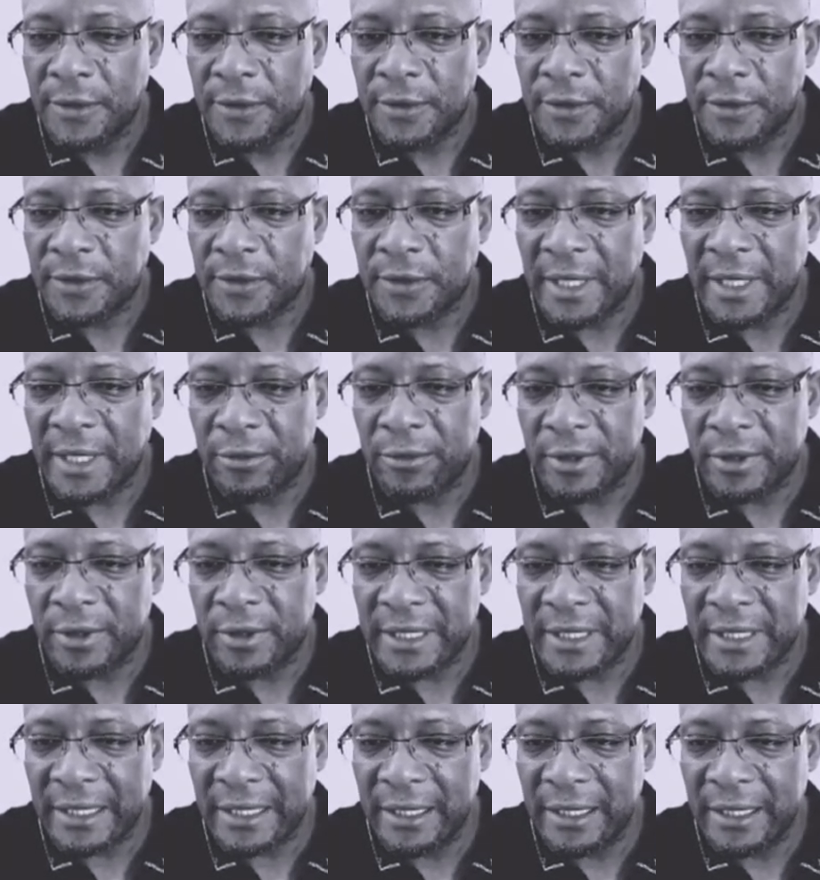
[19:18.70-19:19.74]
So now we're
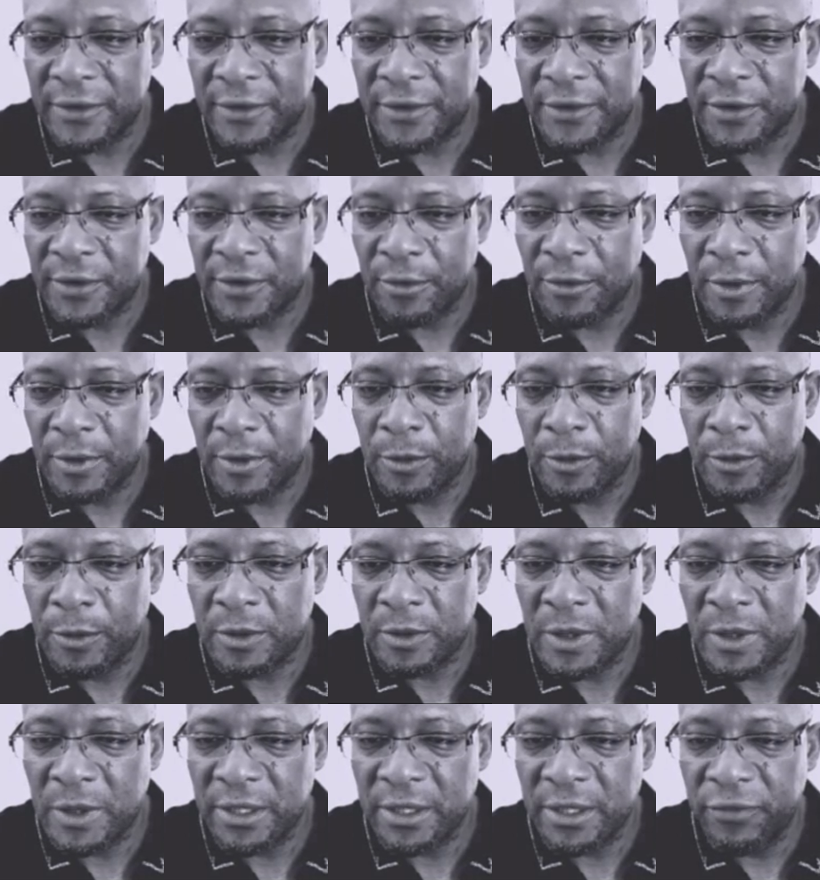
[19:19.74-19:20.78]
attacking, so we would
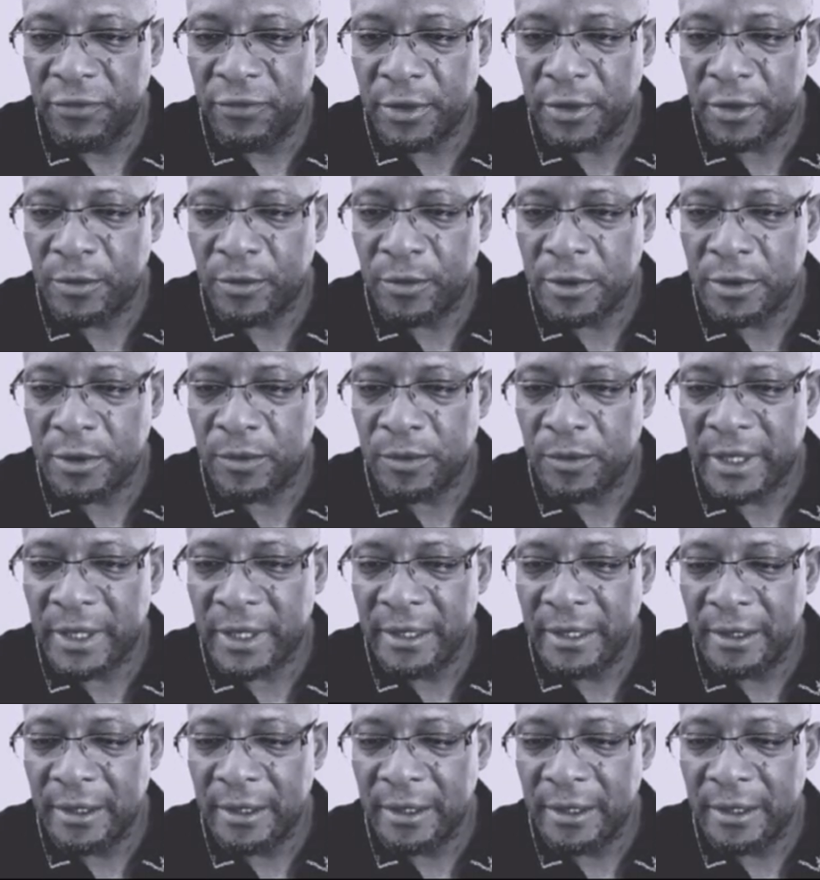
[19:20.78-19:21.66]
win the rook, wouldn't we?